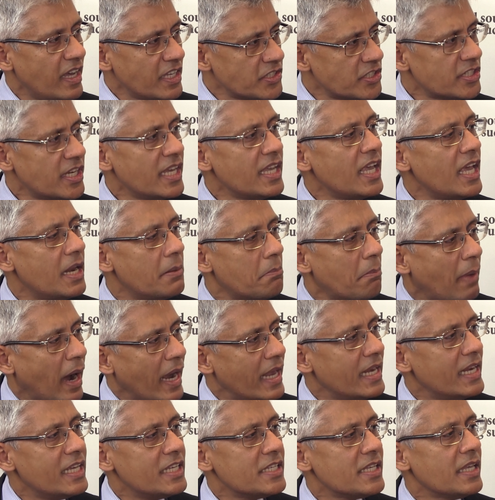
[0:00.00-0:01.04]
Investing in
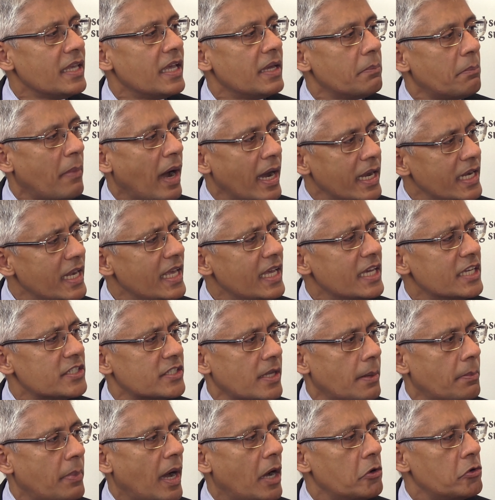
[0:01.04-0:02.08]
mining, mining
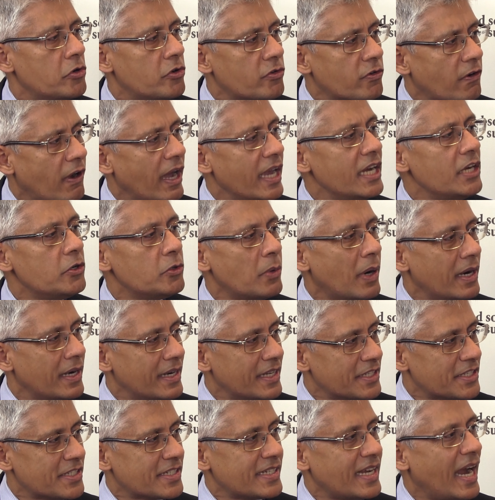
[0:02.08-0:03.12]
is about trying to
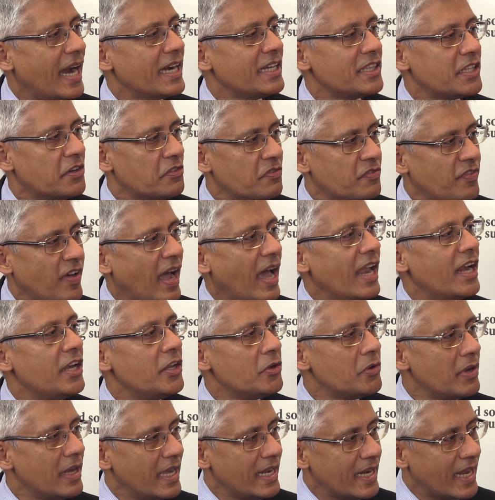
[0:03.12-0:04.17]
understand the
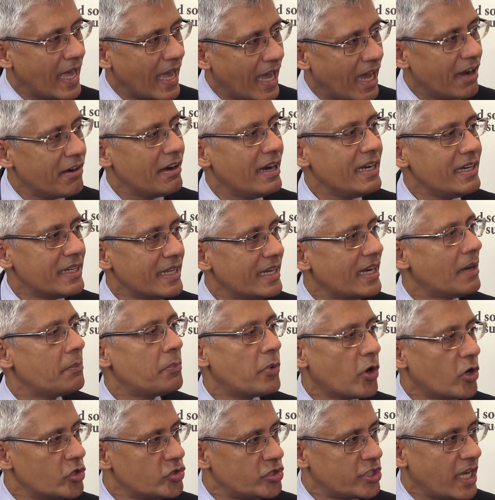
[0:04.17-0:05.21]
value inherent in a
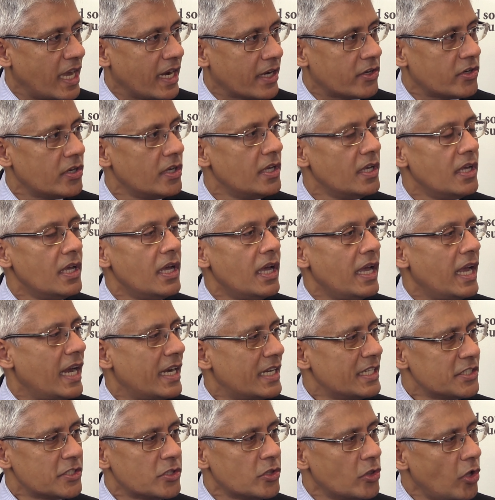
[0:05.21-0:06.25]
project. Mm-hmm.
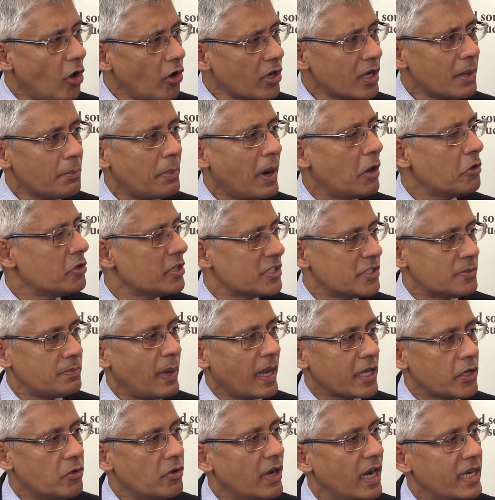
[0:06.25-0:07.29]
It is not about
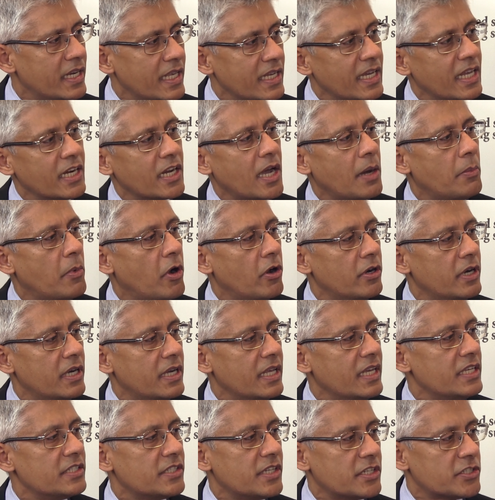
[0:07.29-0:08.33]
speculating in
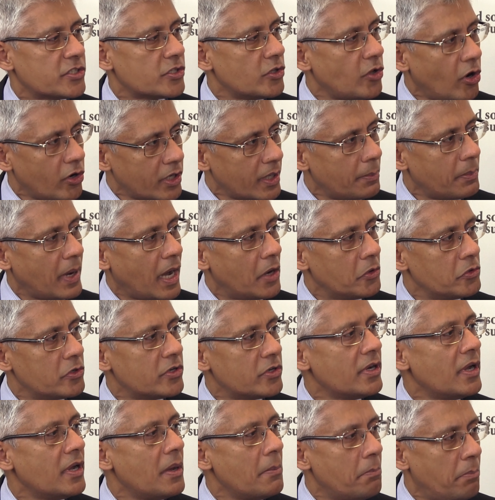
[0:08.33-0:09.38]
commodities. It's not
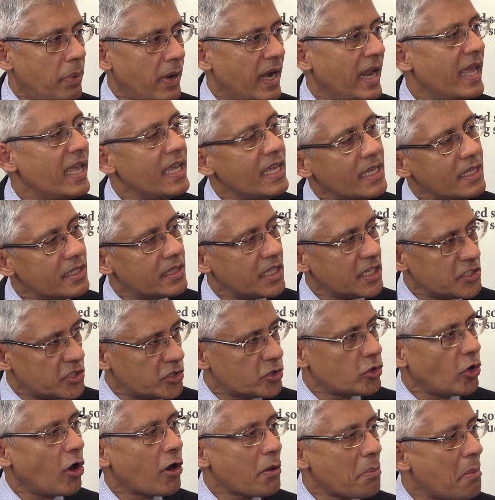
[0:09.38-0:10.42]
about playing the
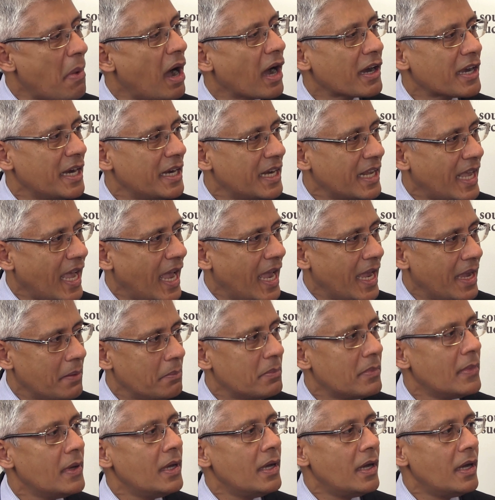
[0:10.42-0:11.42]
stock market game.